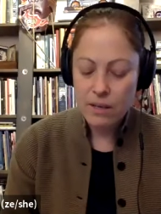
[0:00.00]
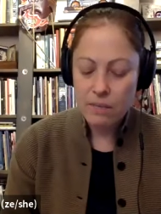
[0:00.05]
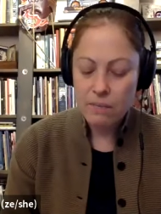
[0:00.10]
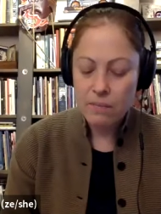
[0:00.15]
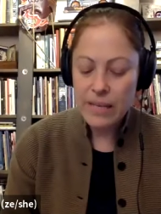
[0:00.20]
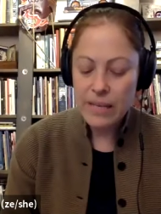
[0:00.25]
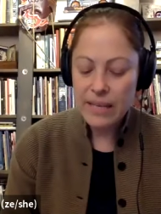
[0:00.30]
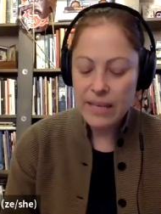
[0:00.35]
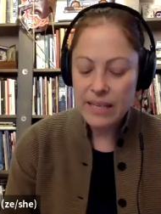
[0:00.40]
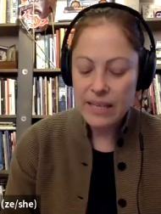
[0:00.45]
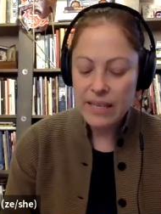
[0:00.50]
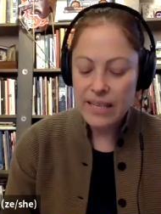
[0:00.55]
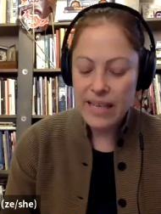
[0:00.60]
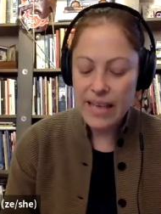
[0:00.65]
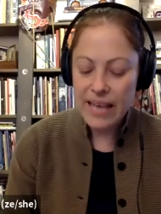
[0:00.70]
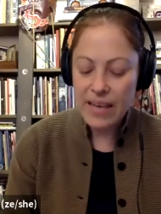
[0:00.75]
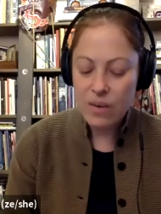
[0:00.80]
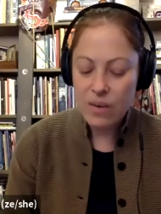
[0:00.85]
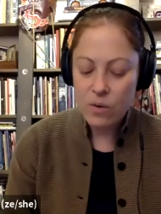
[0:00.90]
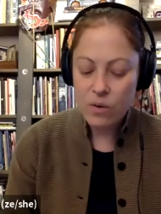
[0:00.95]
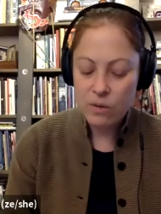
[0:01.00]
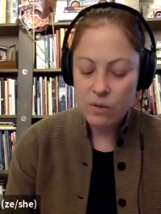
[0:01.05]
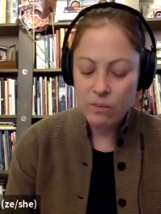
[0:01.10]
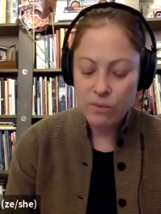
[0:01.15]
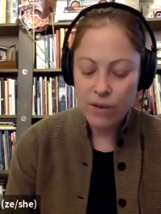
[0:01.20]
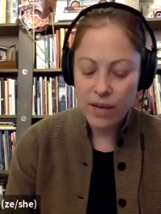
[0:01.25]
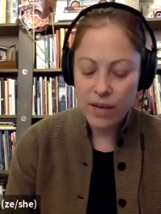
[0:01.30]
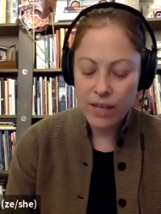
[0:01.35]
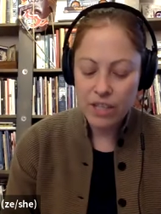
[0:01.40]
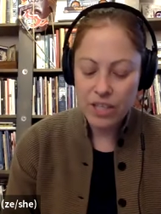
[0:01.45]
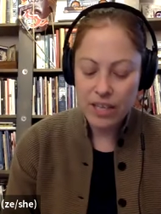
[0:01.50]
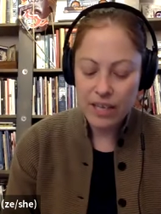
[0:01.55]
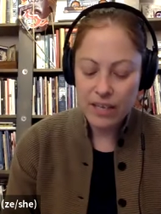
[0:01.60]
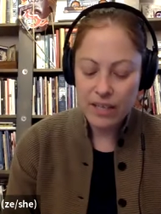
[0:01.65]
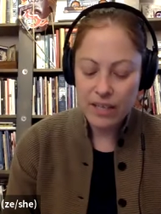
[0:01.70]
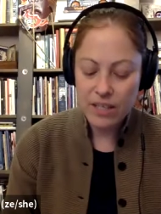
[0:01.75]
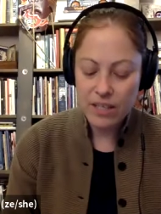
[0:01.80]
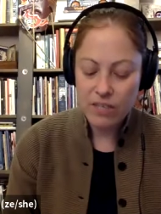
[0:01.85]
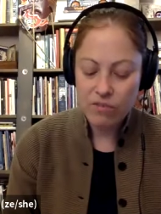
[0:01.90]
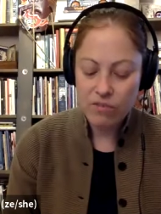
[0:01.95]
Men in the Acorn
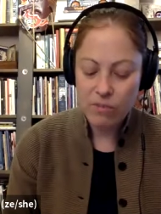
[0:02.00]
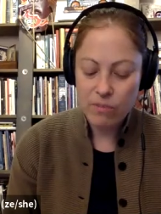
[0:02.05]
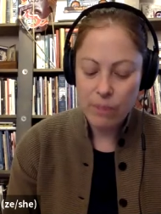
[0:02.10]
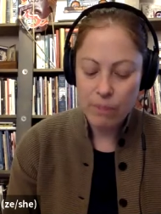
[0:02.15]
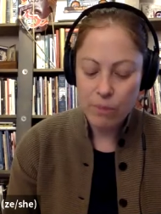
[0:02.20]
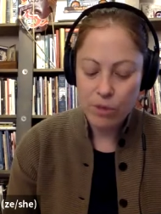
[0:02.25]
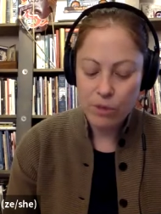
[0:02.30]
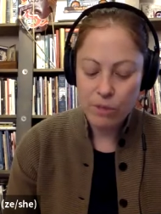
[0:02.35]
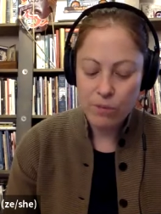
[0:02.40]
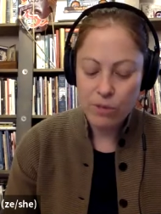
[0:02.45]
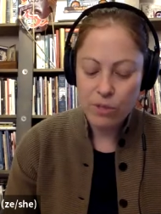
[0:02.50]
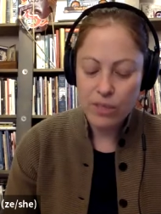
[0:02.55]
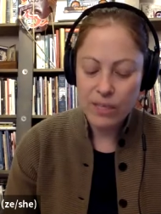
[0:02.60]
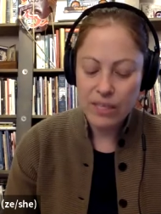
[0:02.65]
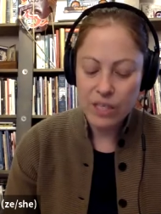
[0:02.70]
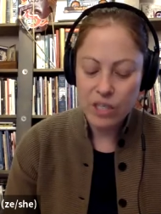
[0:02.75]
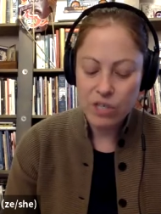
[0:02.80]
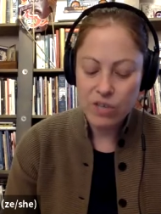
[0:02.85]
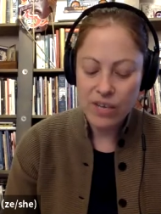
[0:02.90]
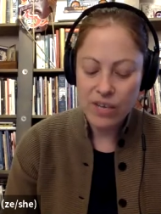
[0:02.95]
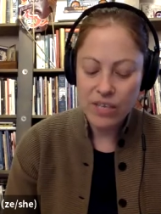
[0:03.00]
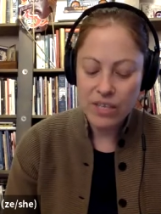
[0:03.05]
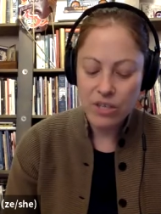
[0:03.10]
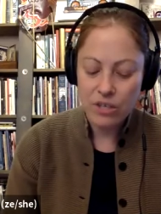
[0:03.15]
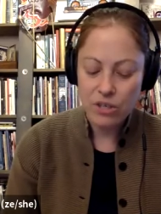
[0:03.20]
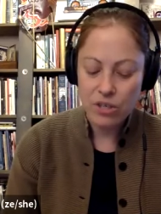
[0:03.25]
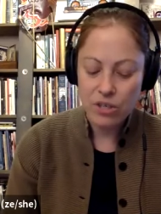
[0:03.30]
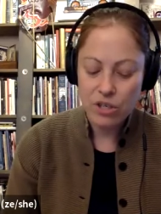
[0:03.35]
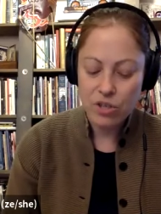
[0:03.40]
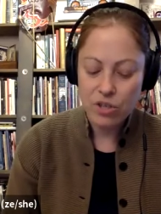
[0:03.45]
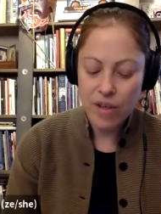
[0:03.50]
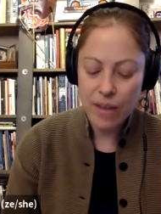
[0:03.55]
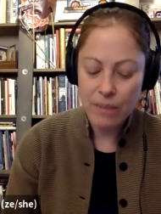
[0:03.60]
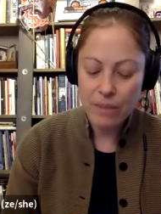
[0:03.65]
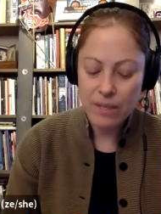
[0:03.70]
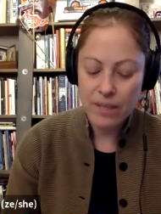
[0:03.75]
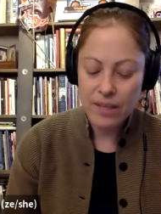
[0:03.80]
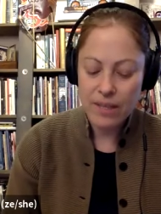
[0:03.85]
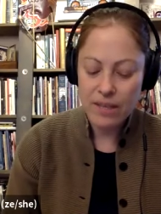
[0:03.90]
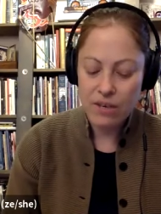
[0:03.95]
Projects remembered pulling strangers
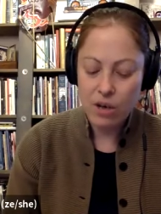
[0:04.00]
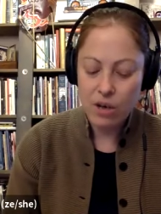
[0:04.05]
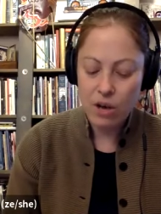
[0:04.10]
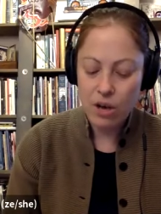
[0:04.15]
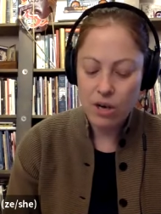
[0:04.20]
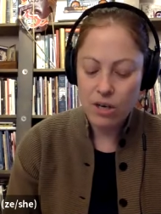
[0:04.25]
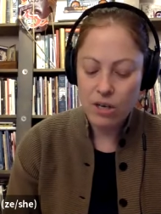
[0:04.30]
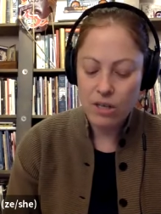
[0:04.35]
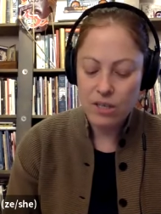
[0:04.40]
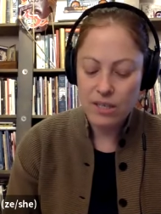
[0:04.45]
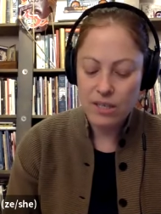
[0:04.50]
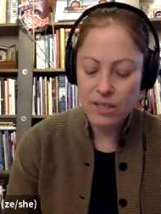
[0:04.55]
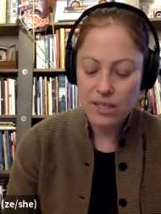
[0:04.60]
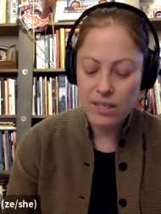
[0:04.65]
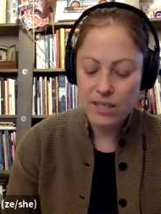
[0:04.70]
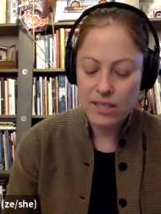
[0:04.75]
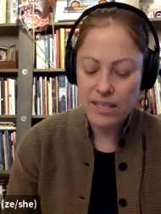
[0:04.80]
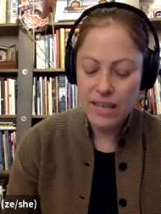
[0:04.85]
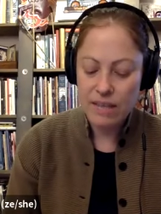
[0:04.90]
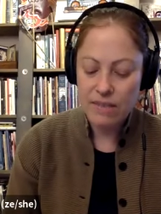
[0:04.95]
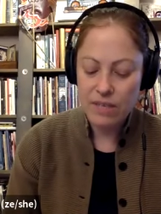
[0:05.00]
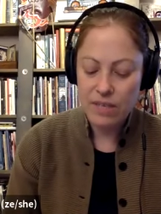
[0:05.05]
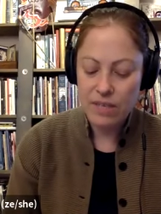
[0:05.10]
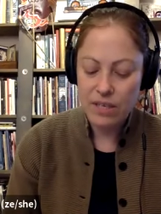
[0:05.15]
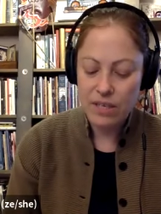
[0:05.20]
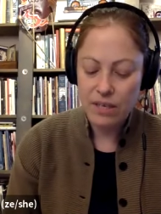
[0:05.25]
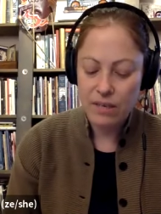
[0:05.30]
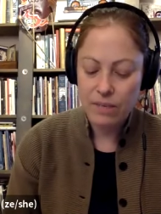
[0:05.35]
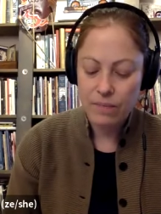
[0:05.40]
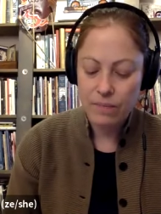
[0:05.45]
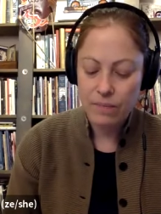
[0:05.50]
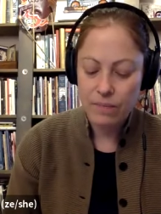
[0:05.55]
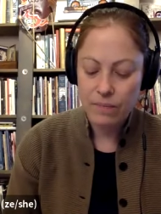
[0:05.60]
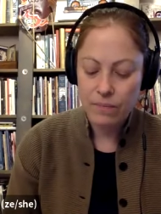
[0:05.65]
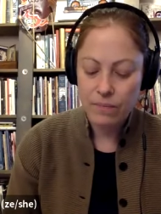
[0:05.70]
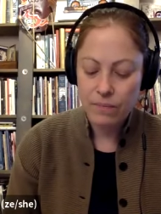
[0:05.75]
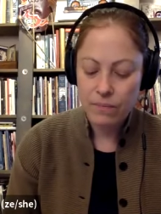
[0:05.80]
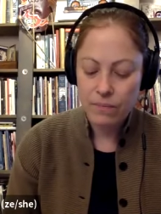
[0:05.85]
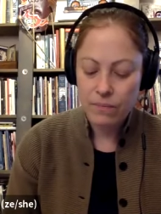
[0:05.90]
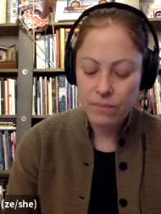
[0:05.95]
trapped in their cars to safety.
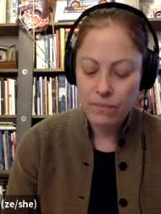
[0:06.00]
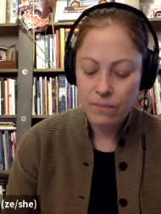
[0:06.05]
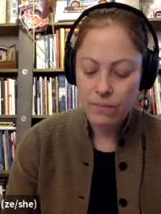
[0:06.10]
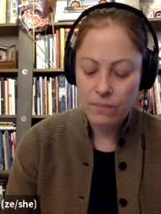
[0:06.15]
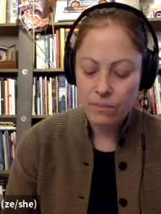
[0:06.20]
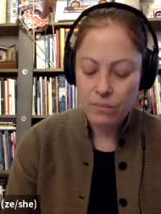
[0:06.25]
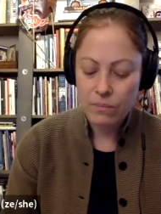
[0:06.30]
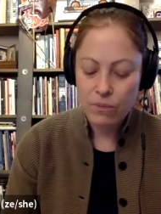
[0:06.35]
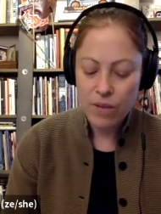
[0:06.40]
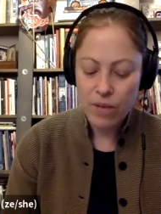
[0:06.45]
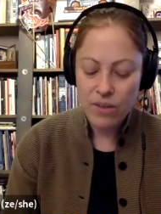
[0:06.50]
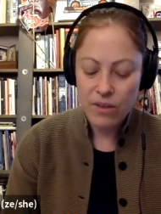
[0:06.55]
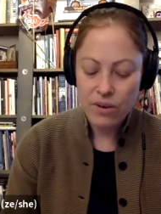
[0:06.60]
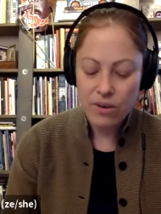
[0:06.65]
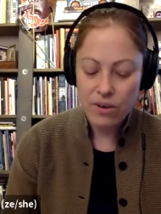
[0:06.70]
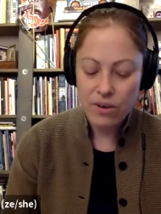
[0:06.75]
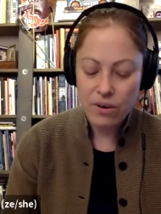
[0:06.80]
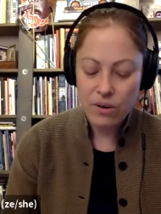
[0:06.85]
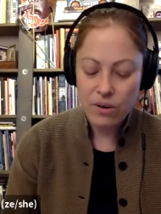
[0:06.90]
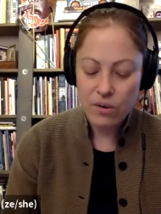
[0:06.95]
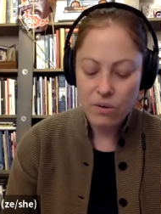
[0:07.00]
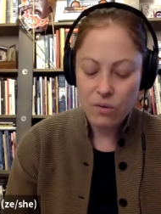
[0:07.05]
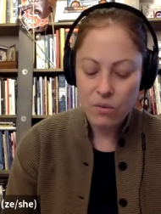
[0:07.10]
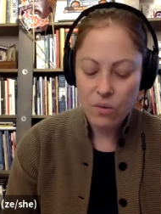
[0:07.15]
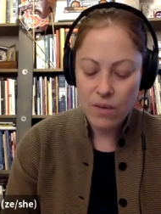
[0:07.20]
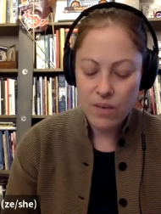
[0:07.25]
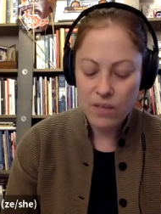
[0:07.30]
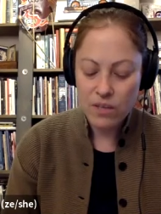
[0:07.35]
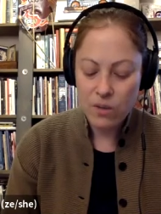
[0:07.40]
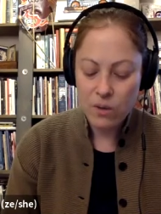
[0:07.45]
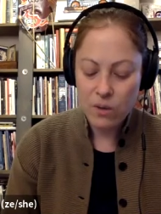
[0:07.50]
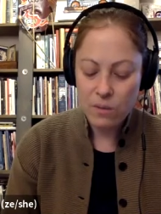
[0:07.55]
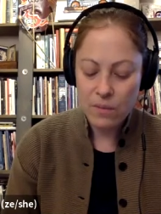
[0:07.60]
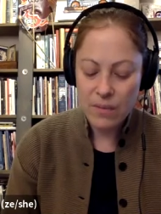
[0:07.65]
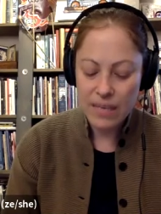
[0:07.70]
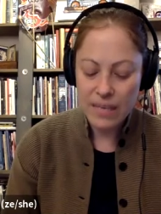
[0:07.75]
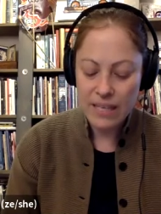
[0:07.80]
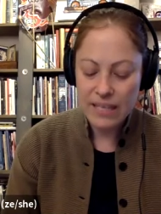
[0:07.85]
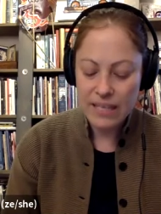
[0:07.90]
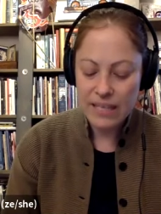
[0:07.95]
Brother, one had told
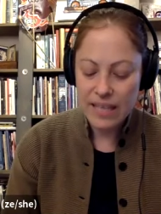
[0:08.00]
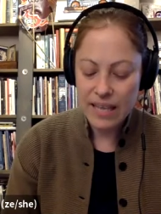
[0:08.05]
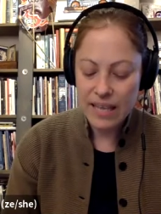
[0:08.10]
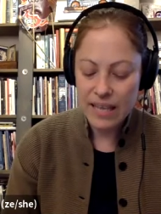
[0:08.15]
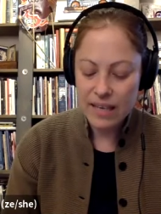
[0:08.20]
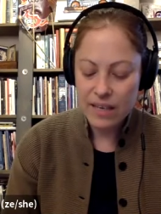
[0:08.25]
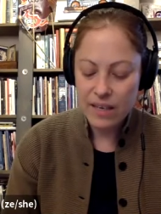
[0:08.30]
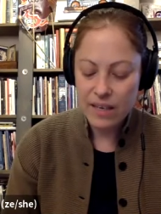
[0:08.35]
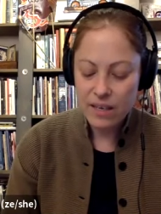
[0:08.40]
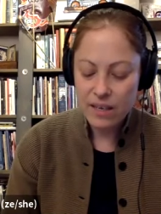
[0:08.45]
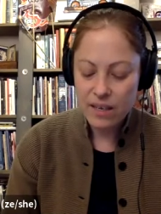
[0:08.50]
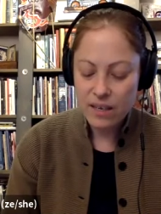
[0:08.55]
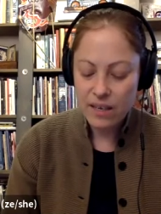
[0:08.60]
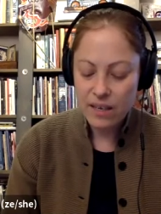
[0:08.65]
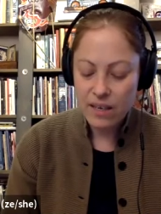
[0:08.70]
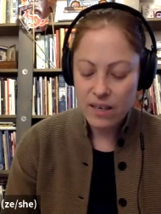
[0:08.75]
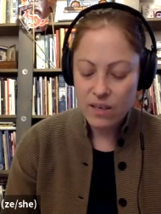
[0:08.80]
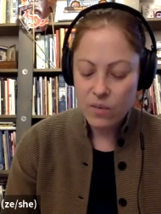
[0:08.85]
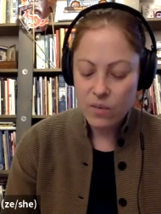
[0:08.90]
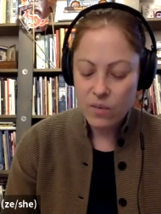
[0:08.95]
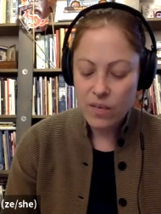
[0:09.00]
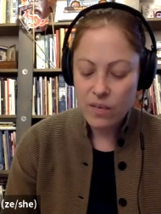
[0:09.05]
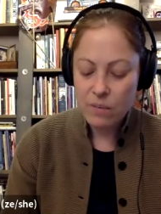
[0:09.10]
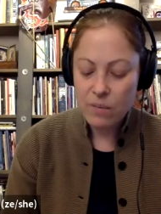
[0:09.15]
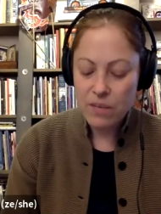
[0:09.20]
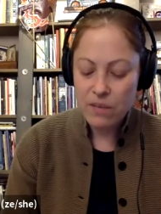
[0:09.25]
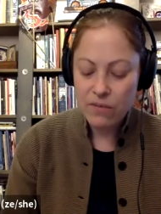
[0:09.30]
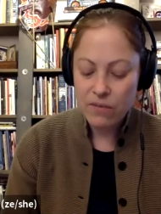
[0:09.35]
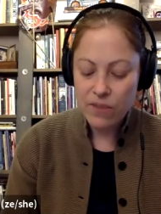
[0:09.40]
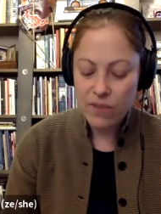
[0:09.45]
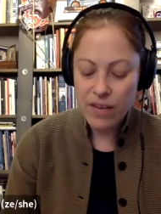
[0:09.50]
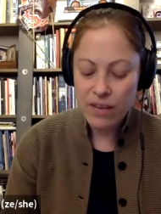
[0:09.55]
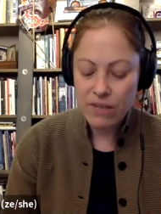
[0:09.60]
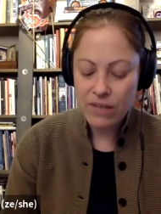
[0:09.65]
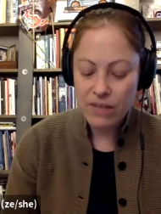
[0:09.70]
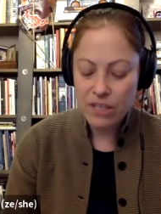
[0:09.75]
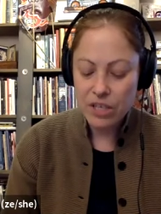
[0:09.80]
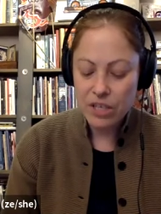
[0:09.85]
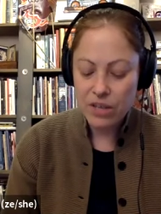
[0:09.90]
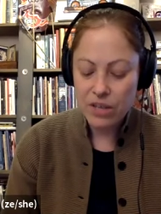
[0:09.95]
me he'd said, we can be afraid of
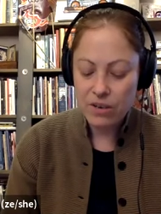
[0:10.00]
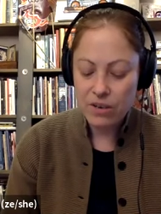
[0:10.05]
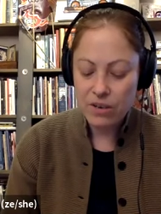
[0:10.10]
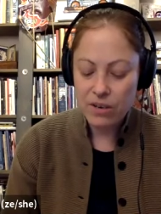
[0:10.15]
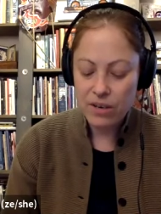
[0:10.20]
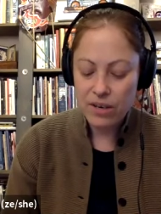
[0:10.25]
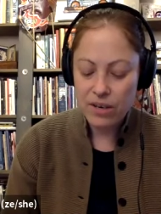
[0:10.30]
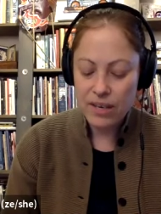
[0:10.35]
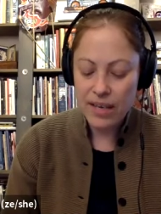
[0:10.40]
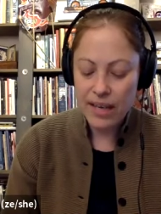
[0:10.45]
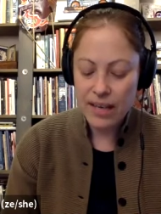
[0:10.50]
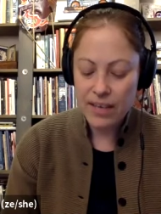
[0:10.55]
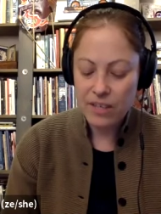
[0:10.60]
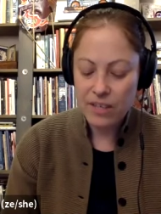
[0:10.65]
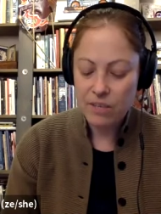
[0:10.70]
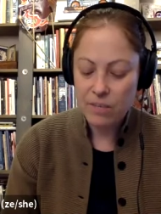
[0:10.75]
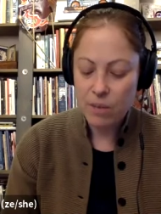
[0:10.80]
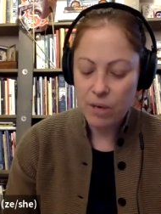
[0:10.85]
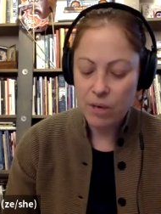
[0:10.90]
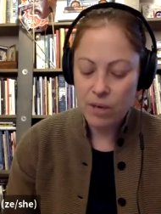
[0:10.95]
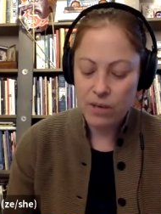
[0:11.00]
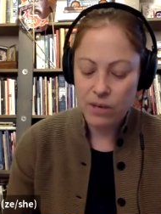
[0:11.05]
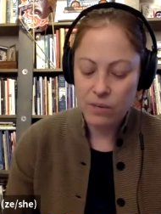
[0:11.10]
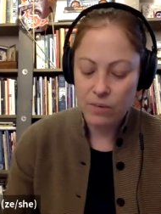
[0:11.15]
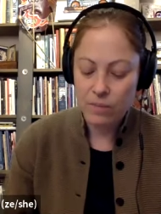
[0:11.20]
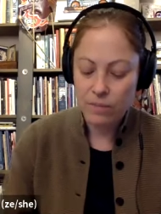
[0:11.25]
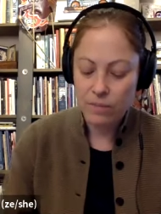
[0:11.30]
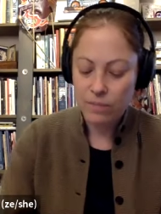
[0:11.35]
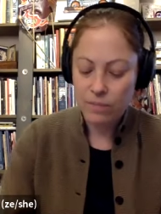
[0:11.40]
each other again tomorrow.